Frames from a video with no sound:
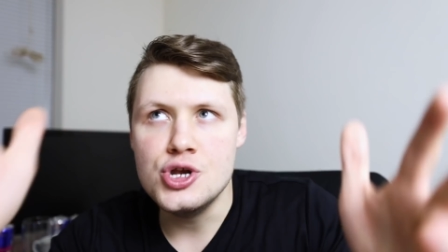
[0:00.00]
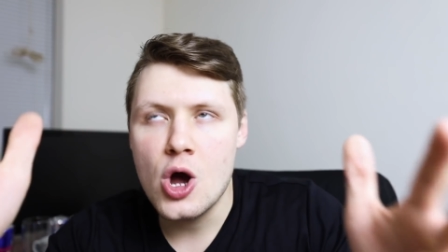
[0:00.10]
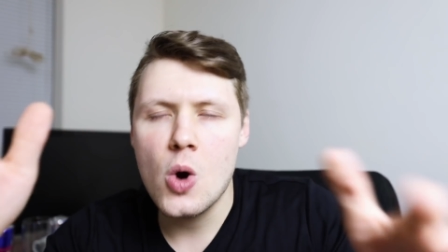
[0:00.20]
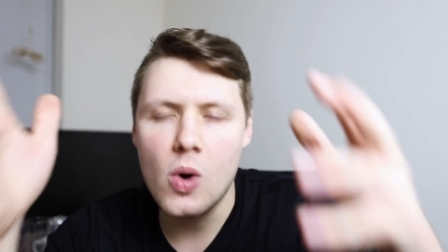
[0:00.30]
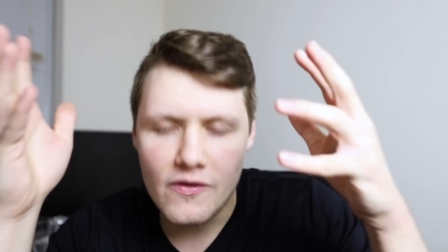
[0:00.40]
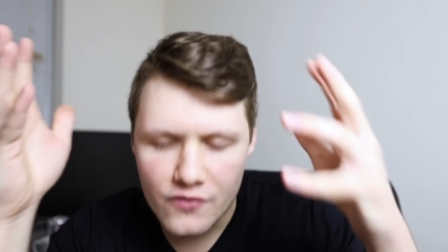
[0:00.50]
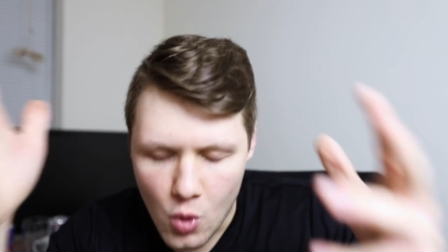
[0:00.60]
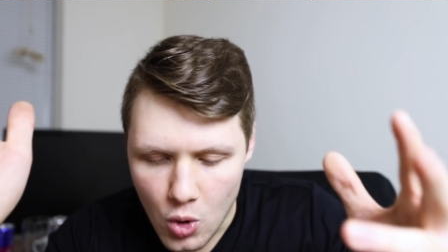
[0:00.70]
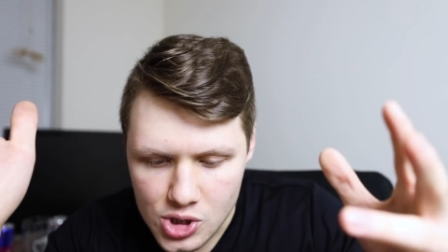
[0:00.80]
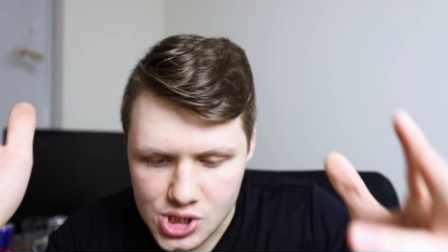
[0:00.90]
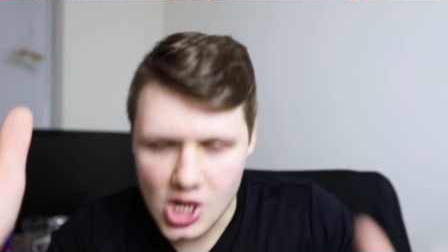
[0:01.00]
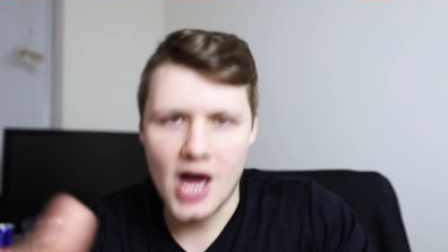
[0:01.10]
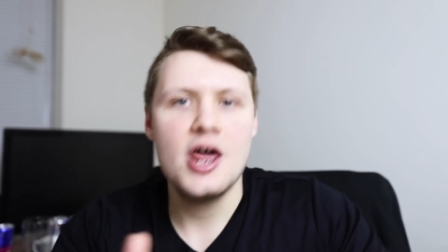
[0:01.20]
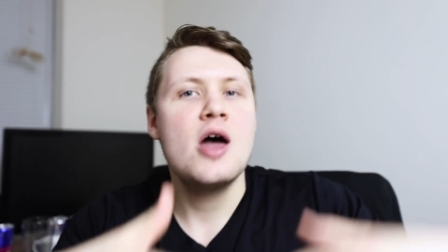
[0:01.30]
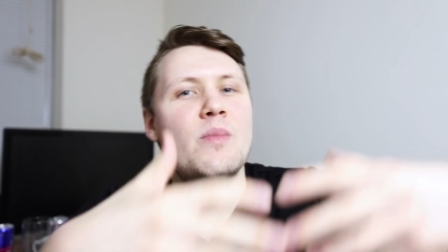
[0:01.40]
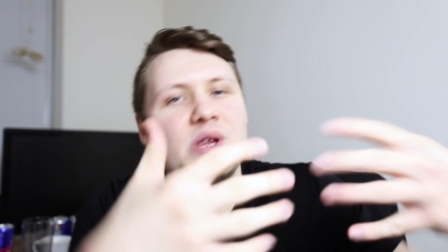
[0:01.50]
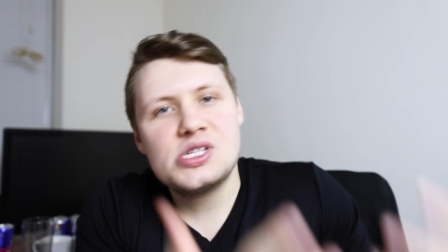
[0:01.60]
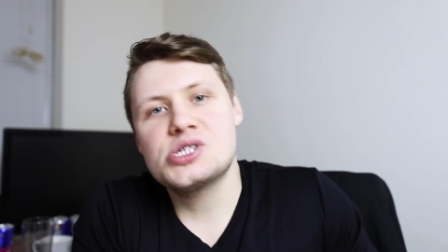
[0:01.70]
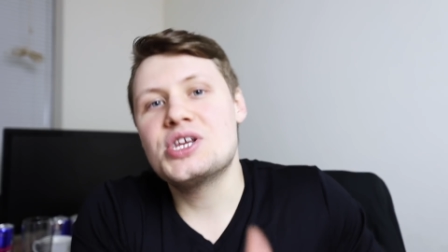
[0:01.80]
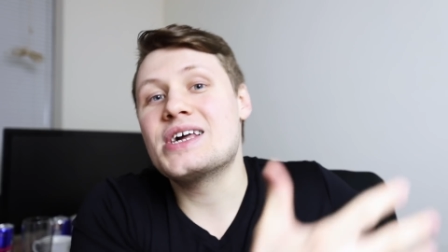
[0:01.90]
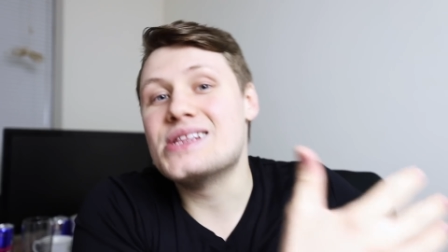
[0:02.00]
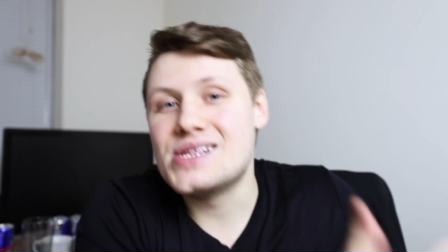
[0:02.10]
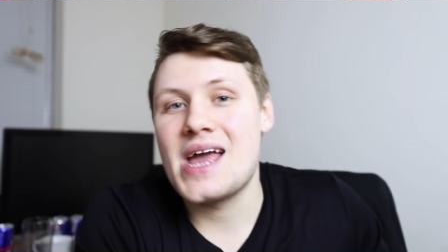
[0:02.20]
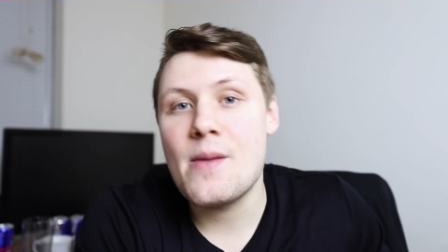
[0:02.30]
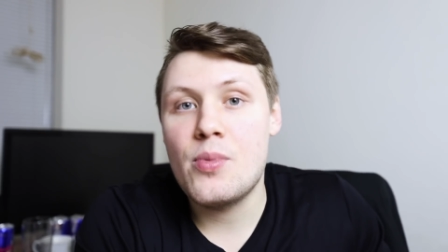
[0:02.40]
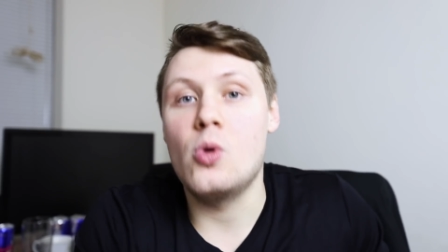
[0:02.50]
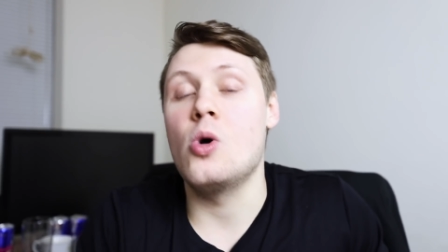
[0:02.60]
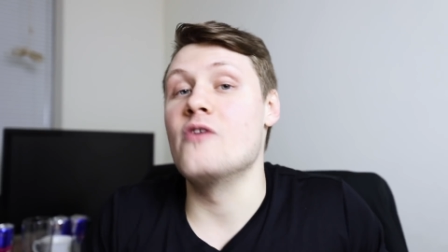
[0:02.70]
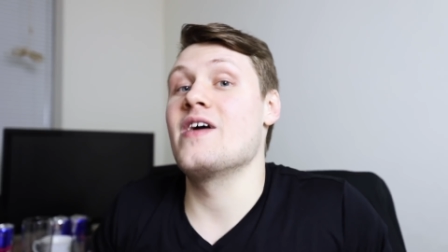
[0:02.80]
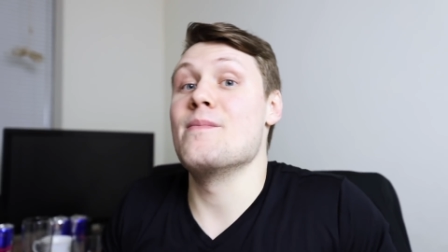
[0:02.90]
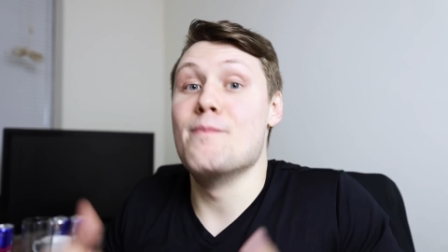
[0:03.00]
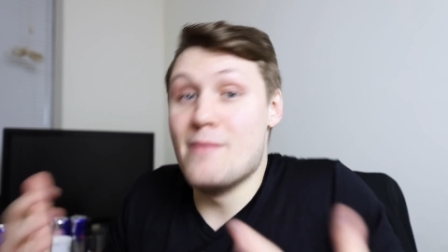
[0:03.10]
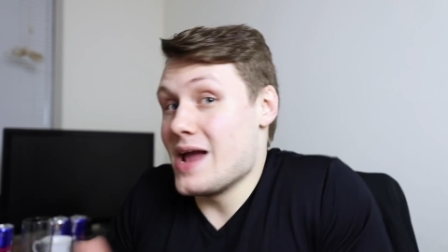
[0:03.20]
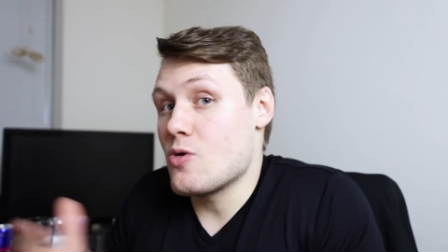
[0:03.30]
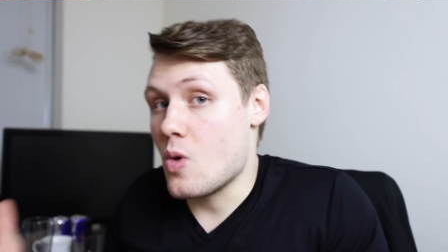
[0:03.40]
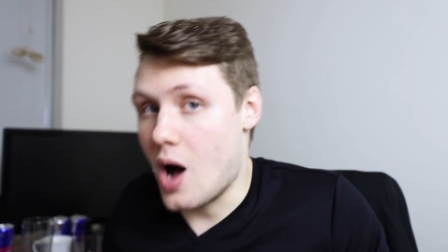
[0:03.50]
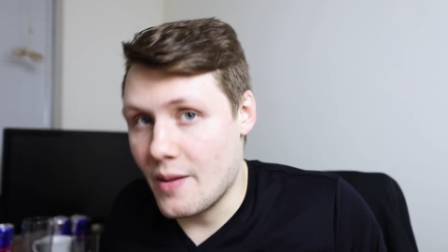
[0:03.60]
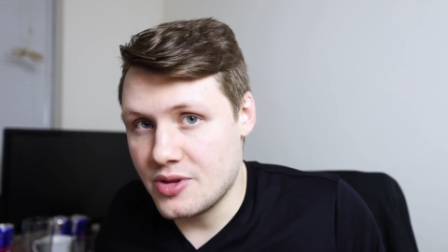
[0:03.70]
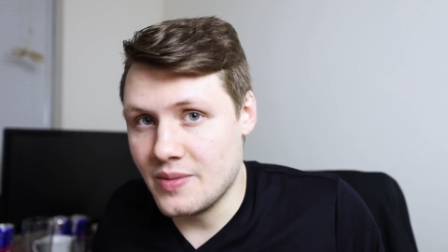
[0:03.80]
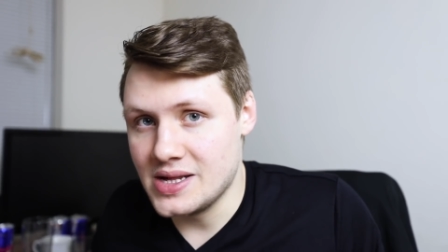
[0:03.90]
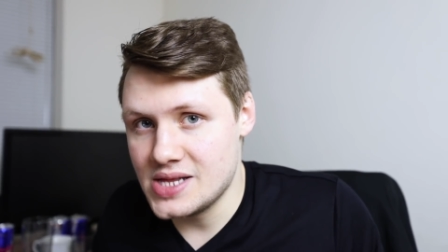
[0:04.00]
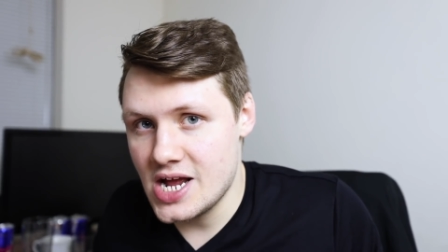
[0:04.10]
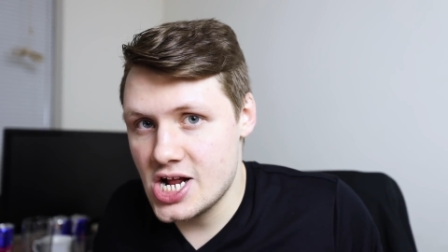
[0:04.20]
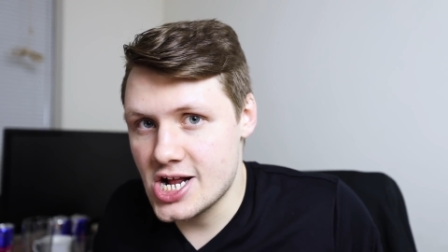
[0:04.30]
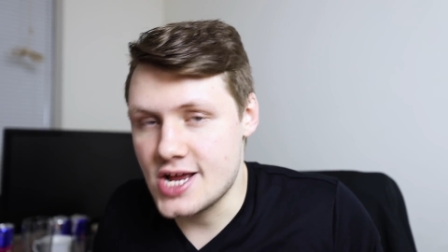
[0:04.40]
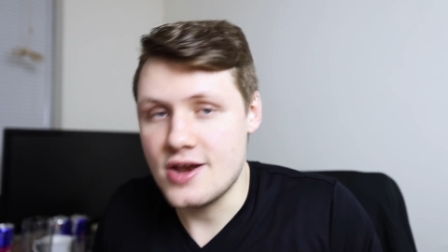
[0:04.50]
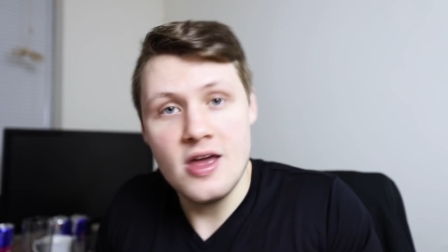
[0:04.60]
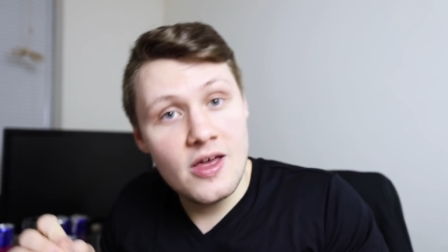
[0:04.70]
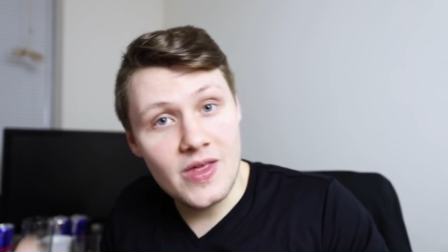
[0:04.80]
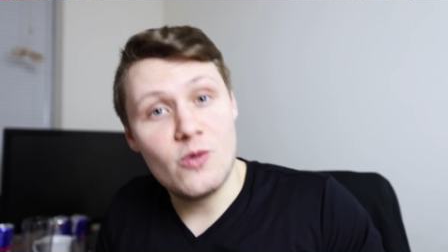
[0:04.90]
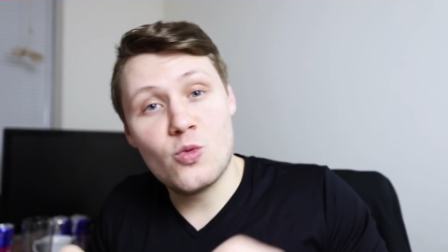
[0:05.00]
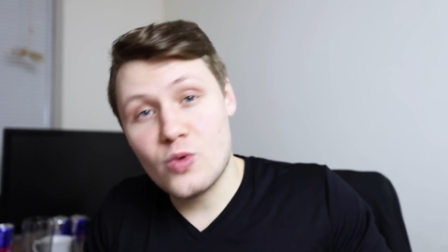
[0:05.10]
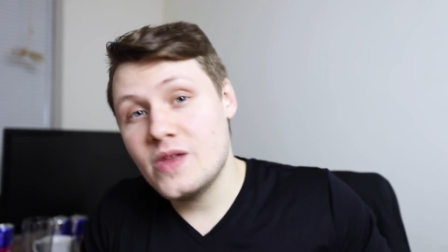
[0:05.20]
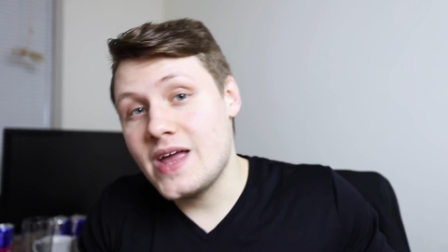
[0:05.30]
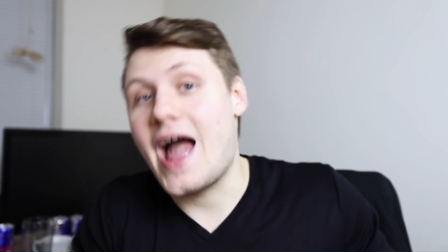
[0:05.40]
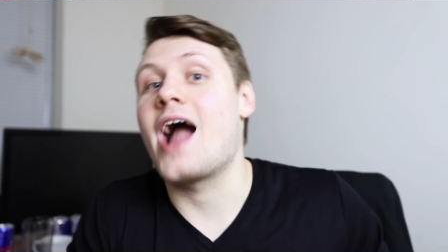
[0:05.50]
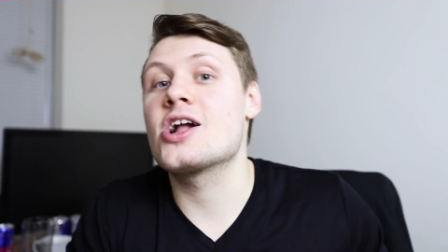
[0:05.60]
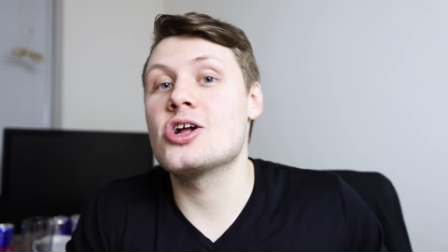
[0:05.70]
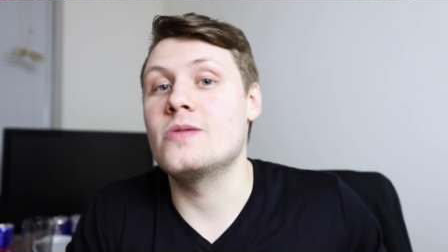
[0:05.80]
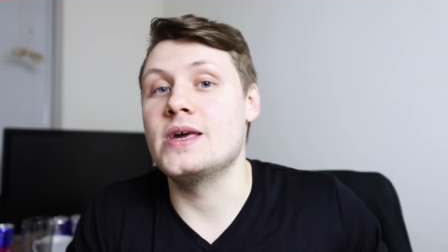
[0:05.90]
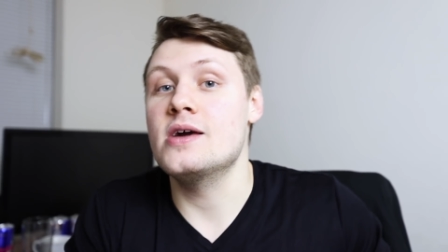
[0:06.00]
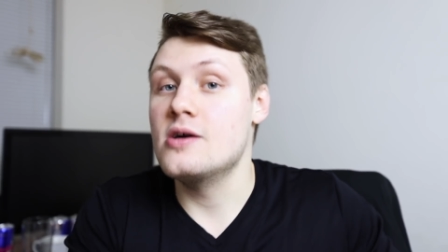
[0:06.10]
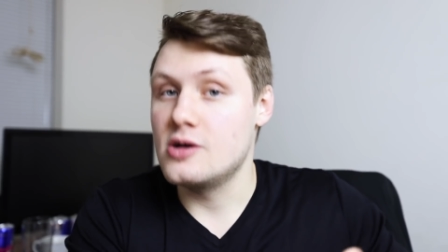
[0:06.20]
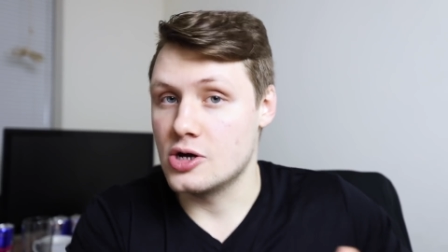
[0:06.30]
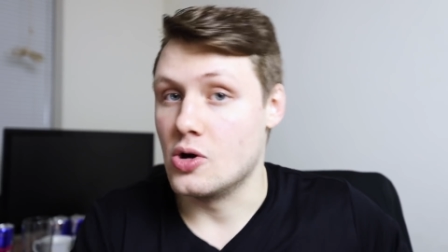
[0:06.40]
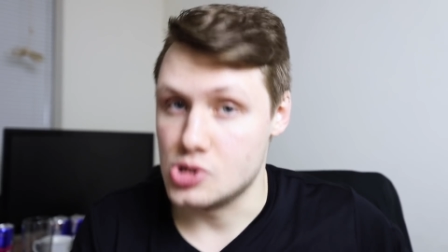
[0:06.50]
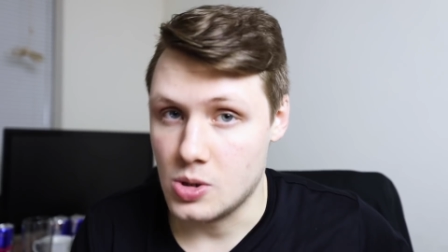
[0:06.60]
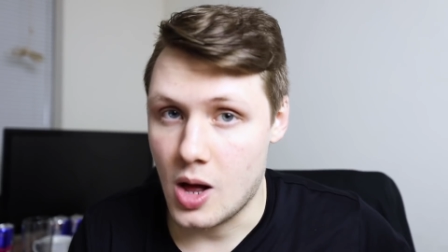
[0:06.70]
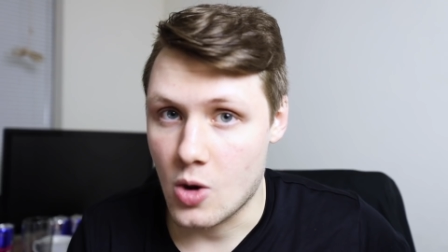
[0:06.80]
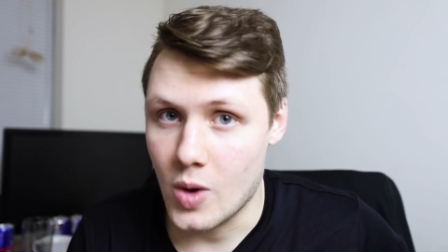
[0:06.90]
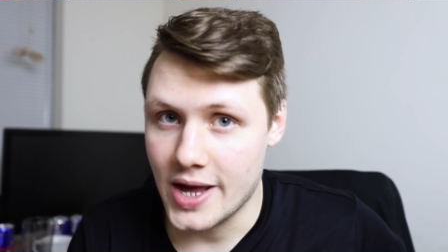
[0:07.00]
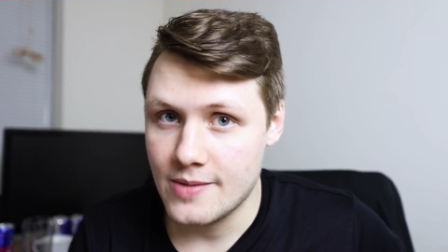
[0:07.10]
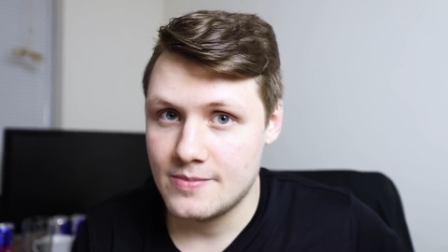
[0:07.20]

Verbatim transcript: No, of course not. But it's just an example of a micro-optimization that really actually goes a long way.